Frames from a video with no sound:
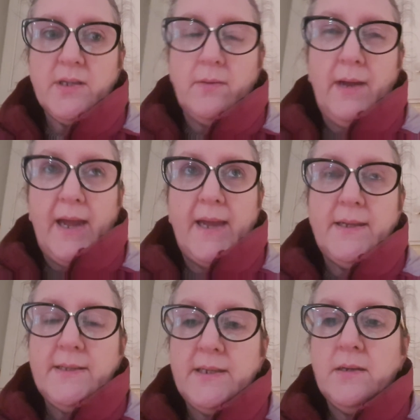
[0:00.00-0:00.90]
so
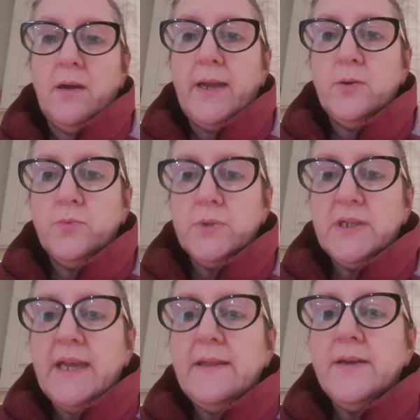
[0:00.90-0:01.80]
89
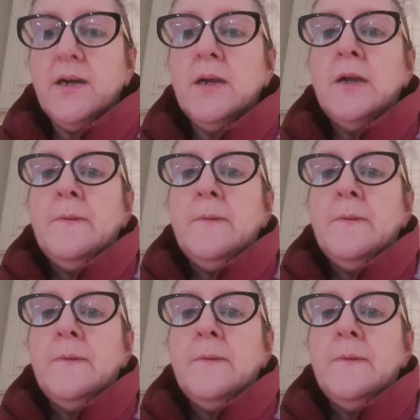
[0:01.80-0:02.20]
altogether.